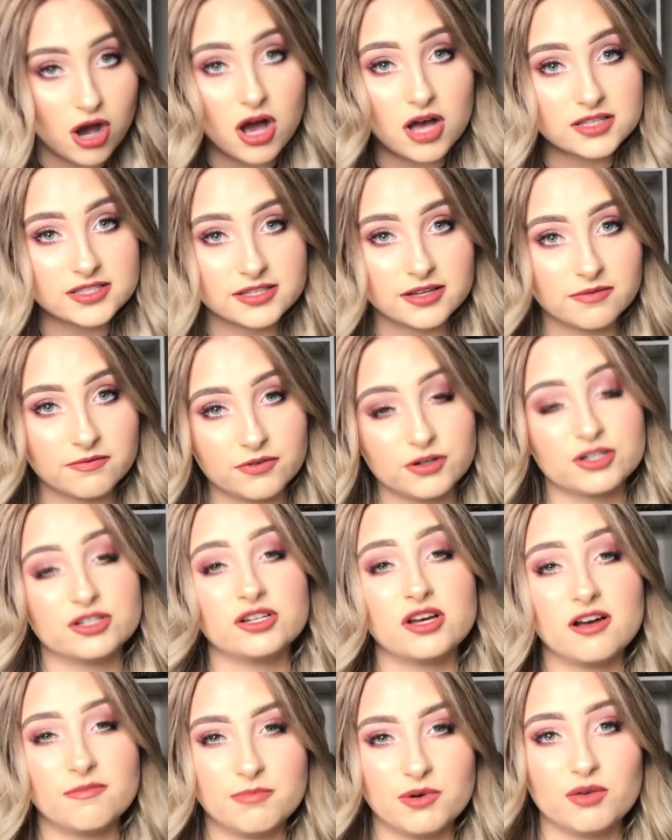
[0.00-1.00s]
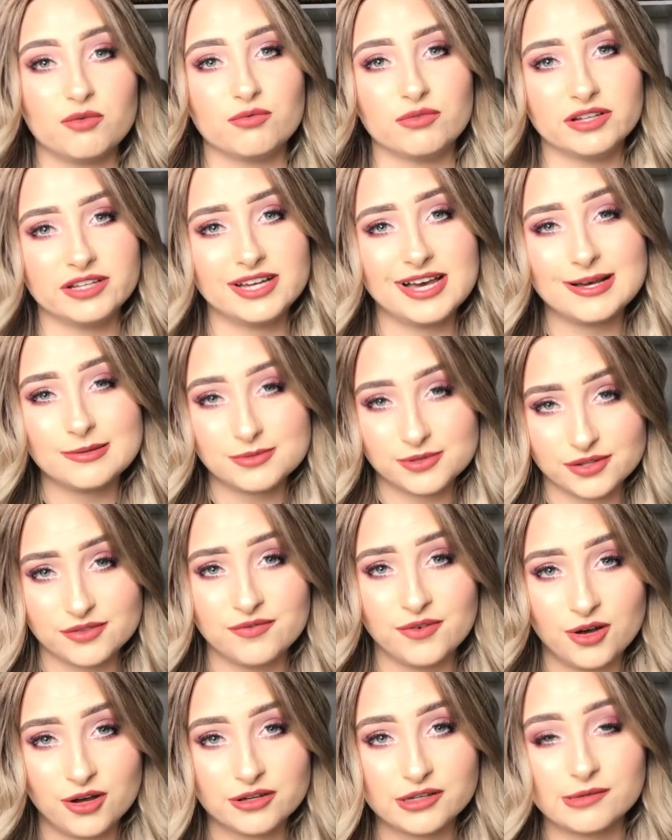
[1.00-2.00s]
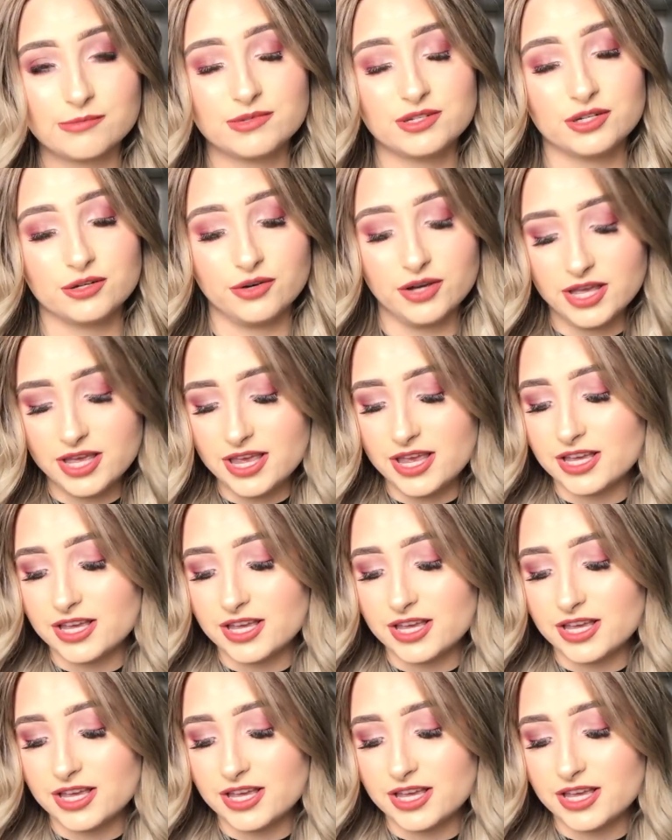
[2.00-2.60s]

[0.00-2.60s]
awesome first off but really helps with volume too